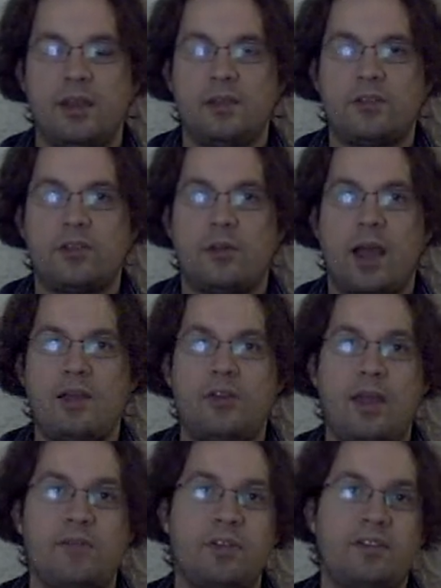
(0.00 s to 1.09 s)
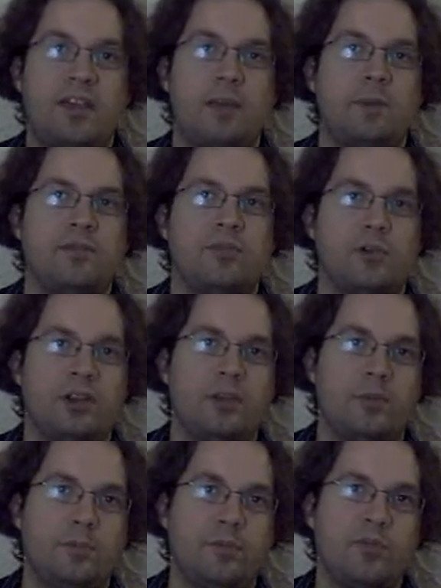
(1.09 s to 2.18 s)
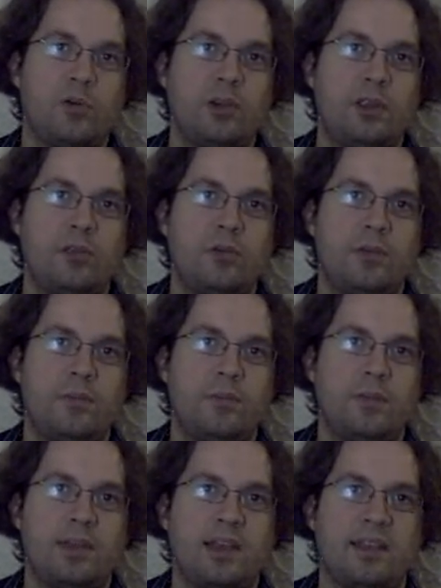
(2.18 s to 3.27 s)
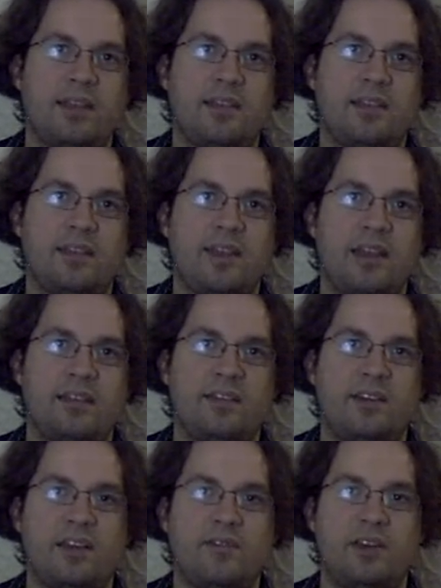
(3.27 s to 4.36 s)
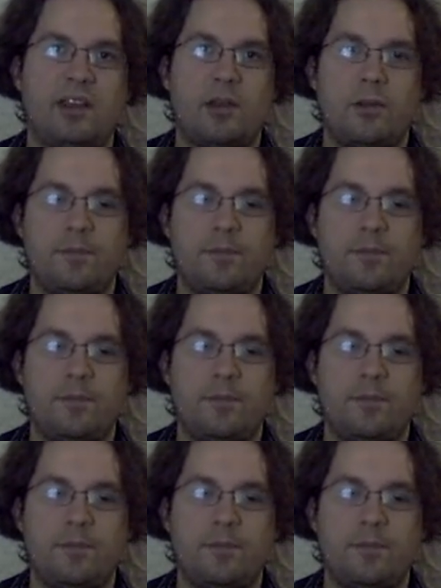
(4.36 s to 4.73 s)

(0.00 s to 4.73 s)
So I do have an assignment for you. Before you uh, get to the next uh, video,